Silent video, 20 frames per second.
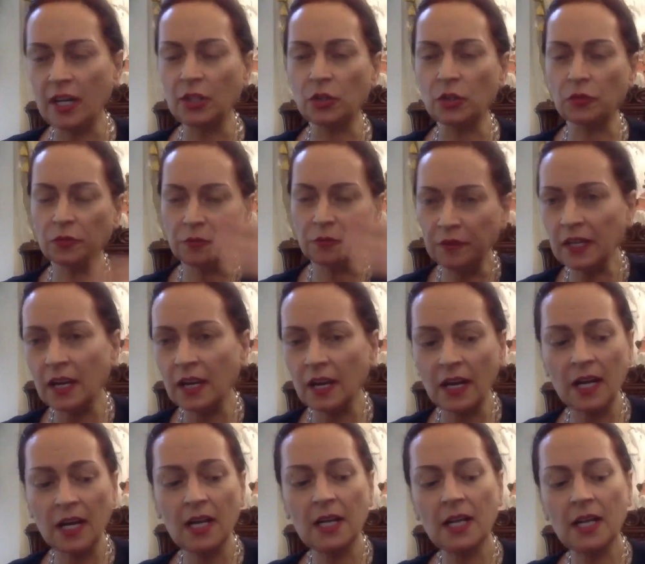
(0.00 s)
kind of
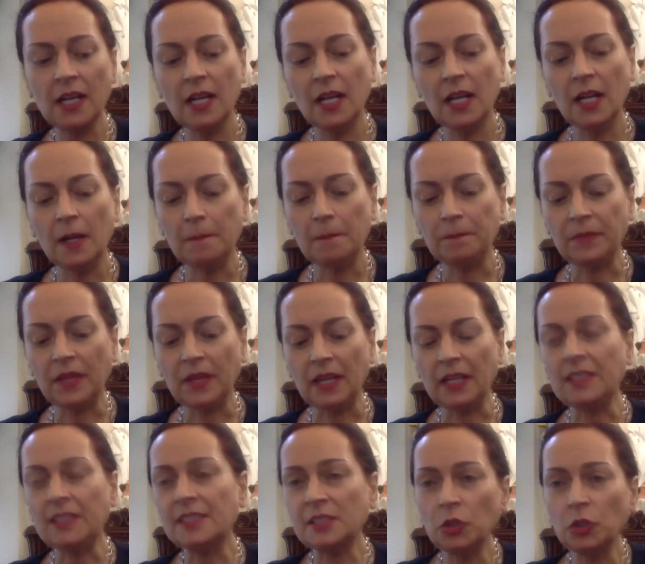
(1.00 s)
figure,
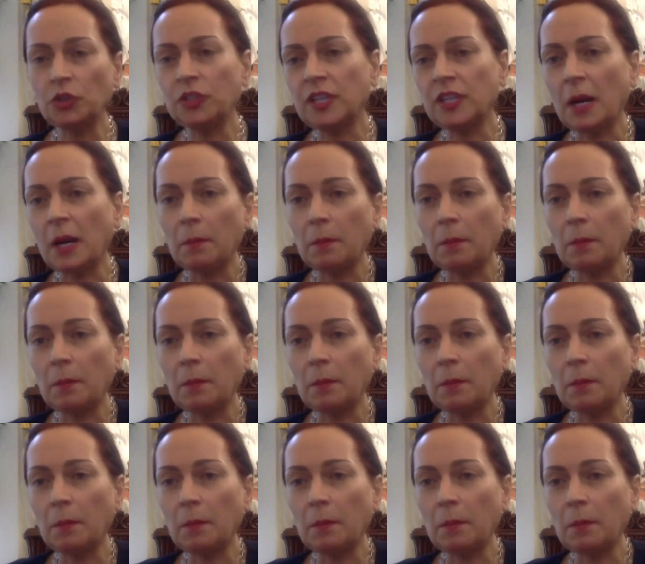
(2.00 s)
is not